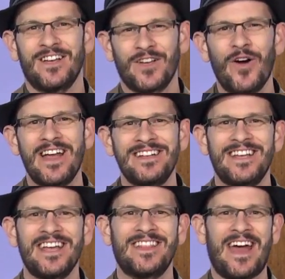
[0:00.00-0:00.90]
Go ahead and
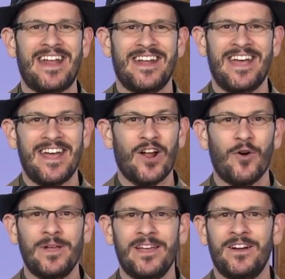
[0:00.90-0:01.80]
take that, and
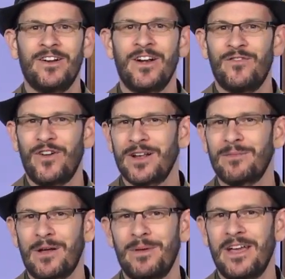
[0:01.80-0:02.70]
I'll be here running
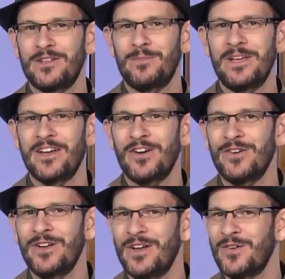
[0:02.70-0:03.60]
my PHP
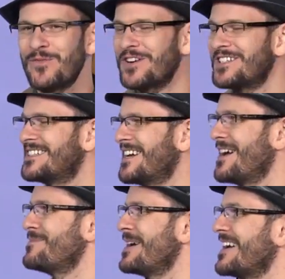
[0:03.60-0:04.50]
code, watching
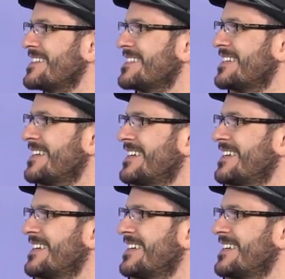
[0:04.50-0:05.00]
time pass.